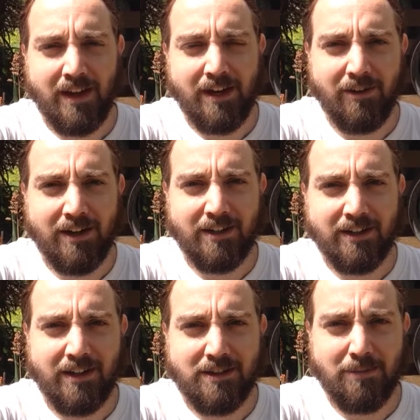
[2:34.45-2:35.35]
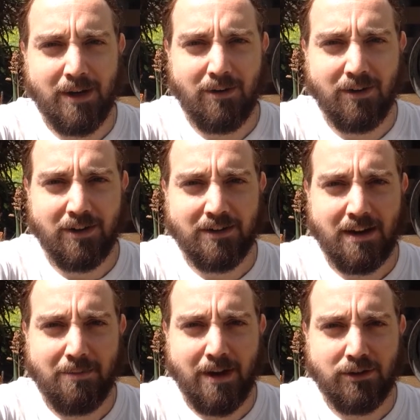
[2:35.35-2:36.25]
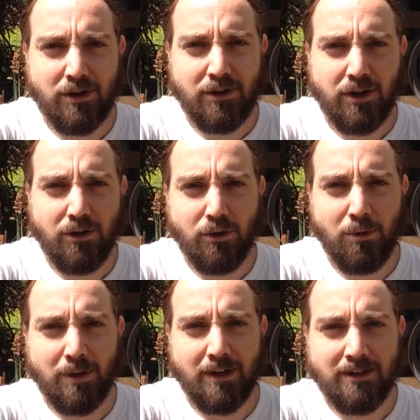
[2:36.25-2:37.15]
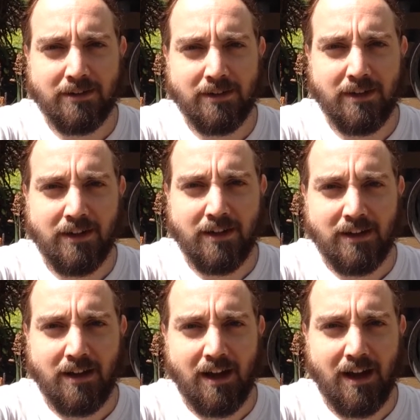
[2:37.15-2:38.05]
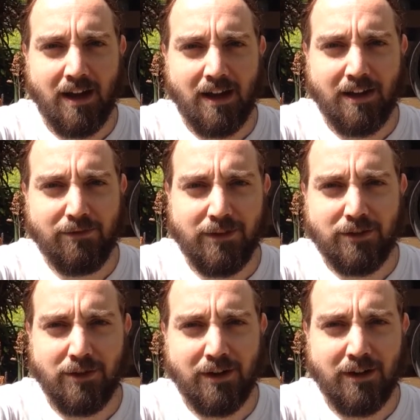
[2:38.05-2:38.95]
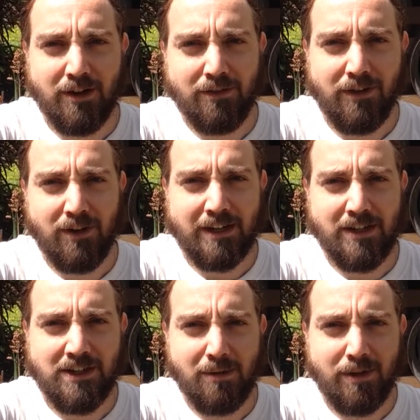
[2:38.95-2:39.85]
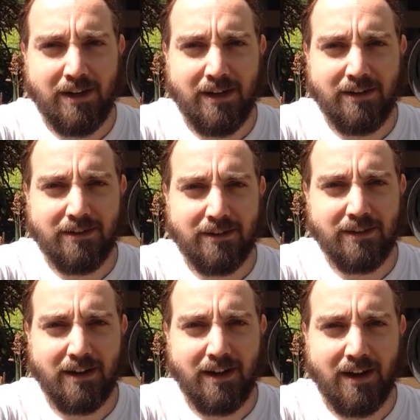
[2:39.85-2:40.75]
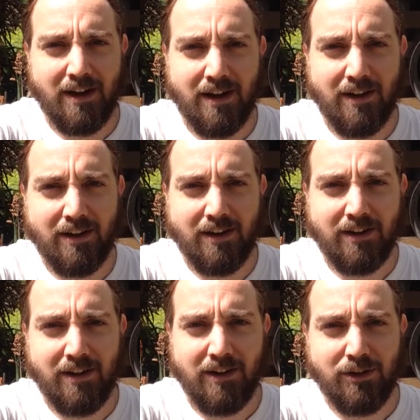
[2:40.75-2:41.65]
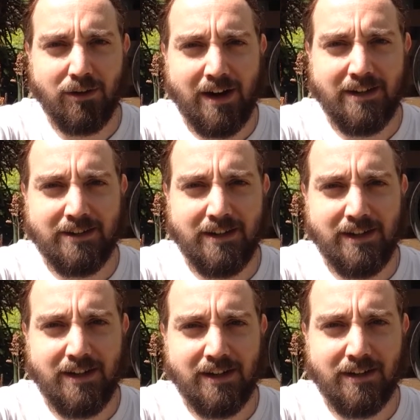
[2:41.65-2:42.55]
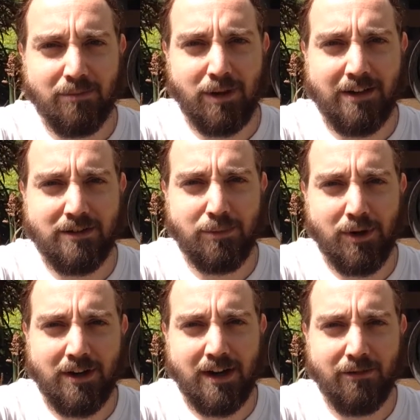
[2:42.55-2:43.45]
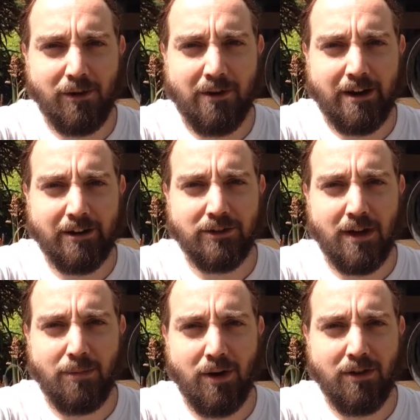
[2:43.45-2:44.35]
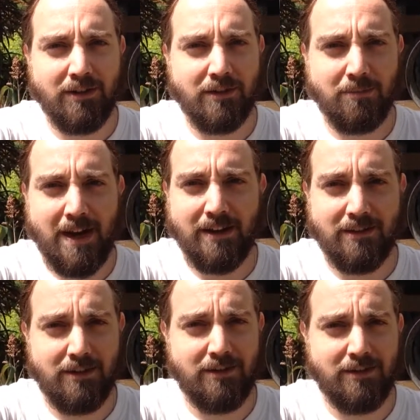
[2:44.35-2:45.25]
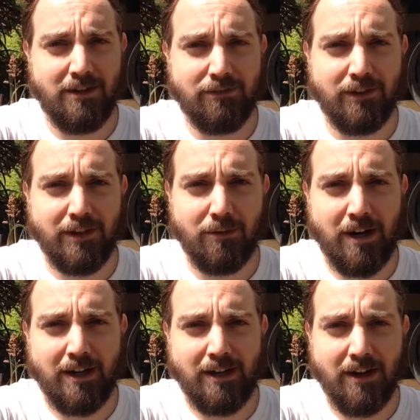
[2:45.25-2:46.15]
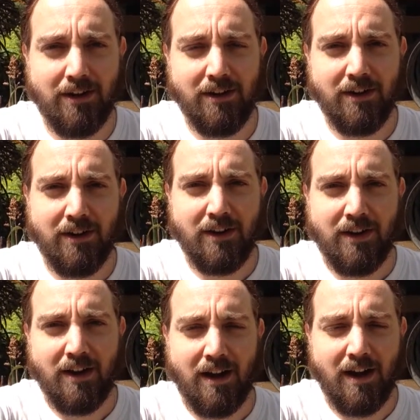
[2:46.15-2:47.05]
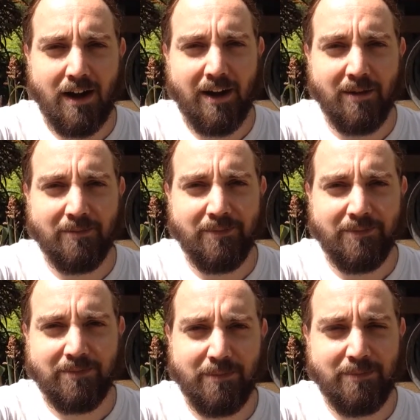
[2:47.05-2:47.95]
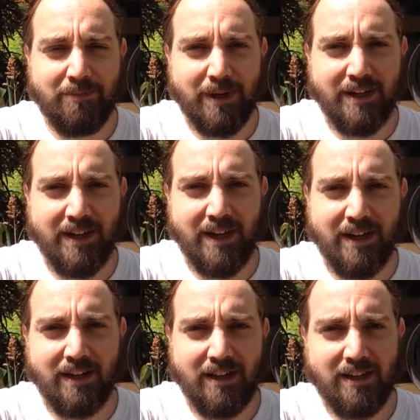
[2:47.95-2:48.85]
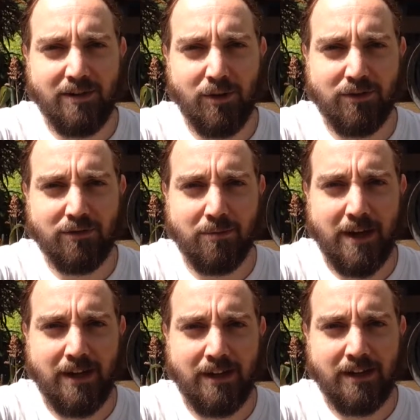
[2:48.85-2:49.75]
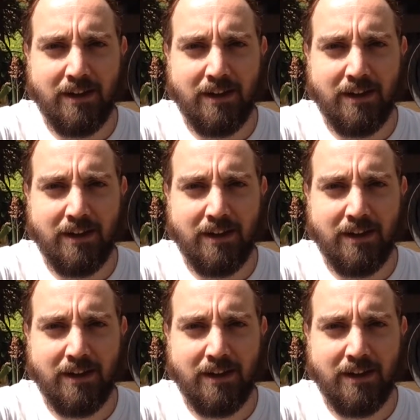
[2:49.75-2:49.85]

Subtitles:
Anyway, that's about all I've got to say about Tokyo Gore Police. If it's your, you know, if you like your Japanese crazy blood spurting everywhere type horrors, then man, this is definitely the way to go. But yeah, it wasn't for me.